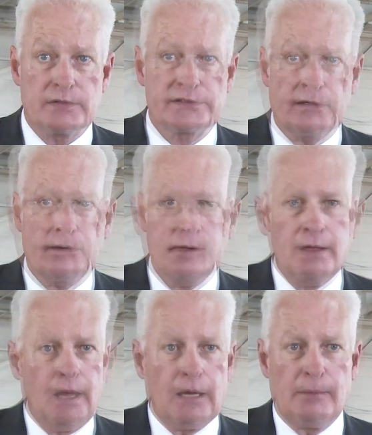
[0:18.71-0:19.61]
So,
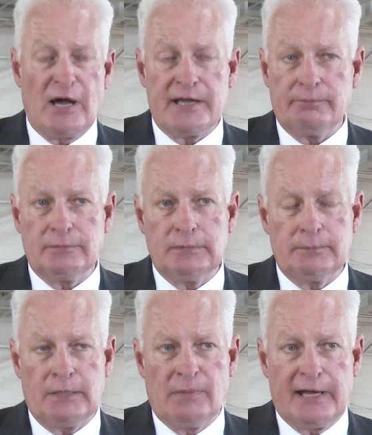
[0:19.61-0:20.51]
oh, my
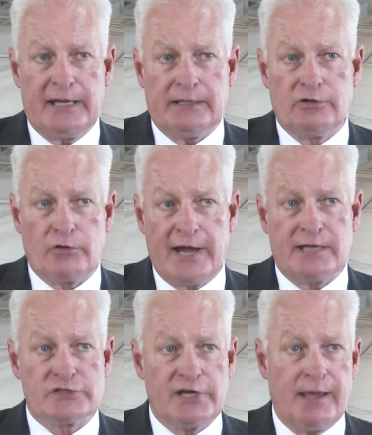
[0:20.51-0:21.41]
my
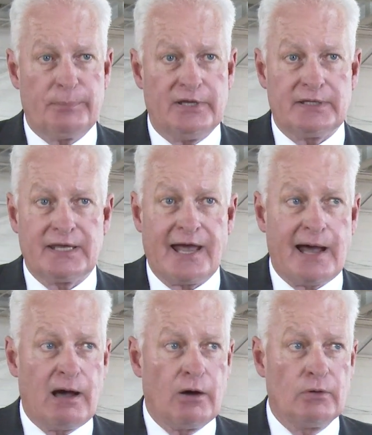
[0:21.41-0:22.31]
Grand Champion
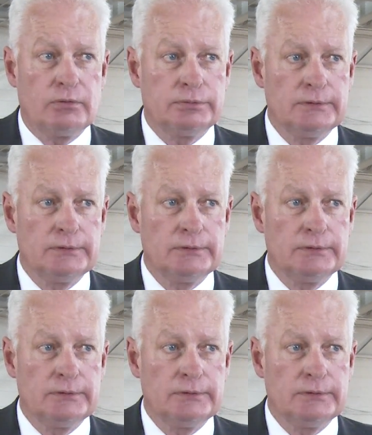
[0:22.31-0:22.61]
cow,